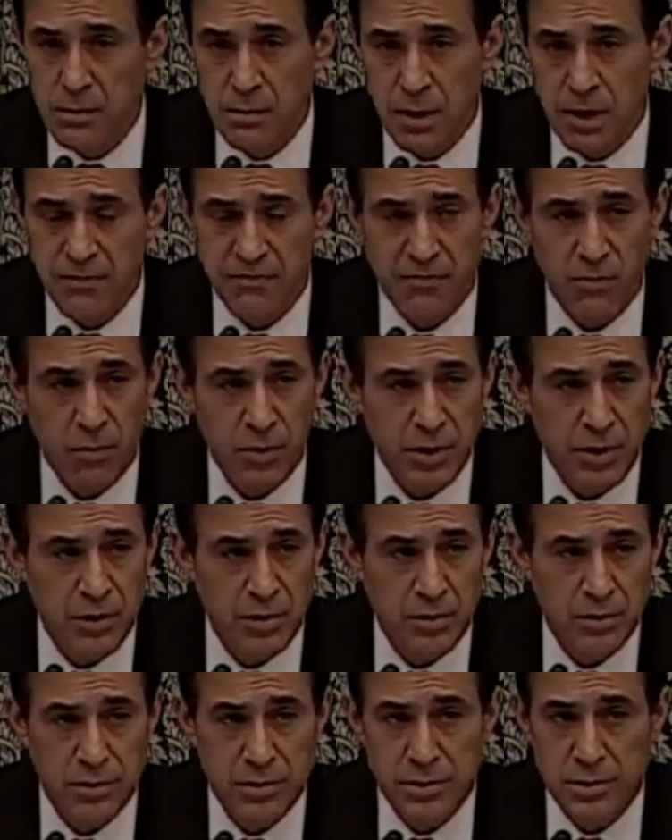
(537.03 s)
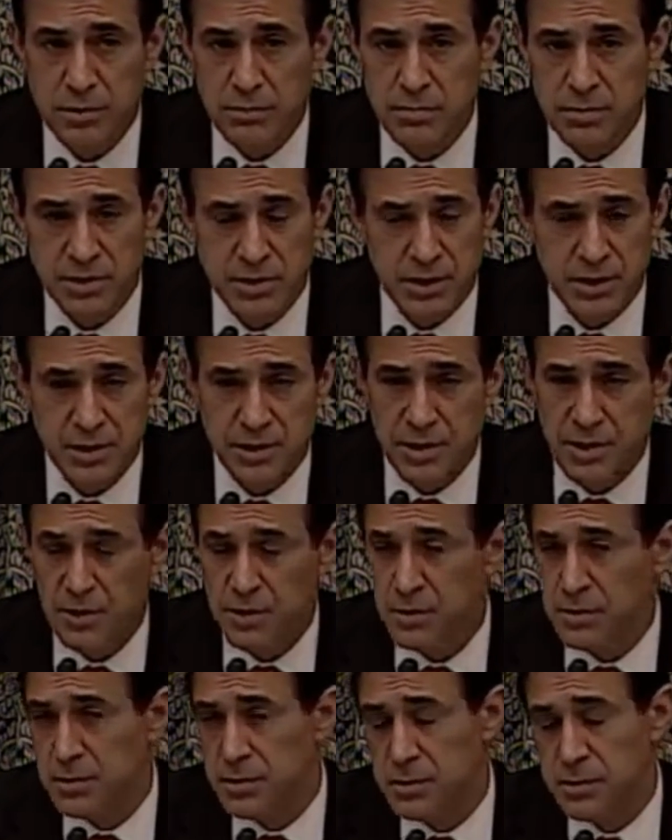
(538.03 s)
at 40 hertz, 60
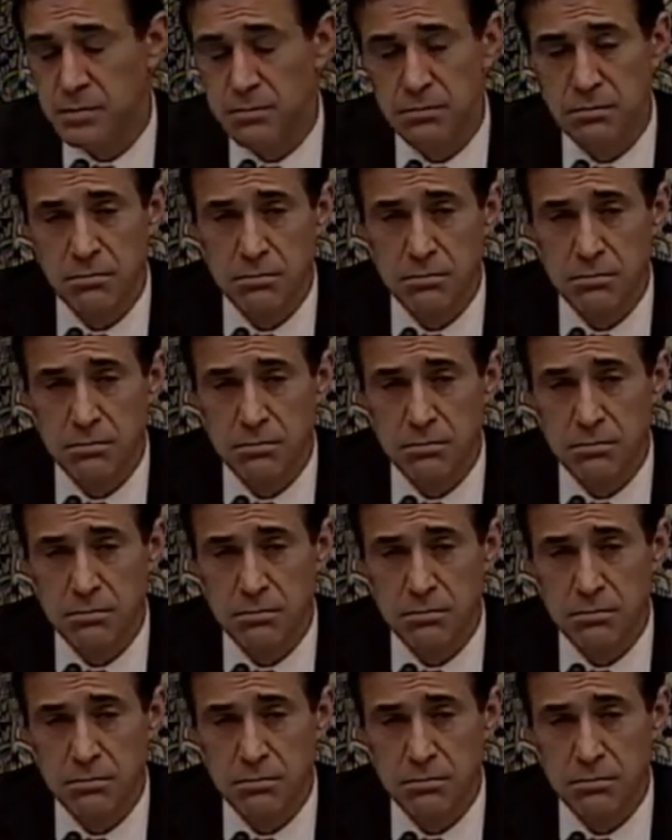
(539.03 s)
hertz,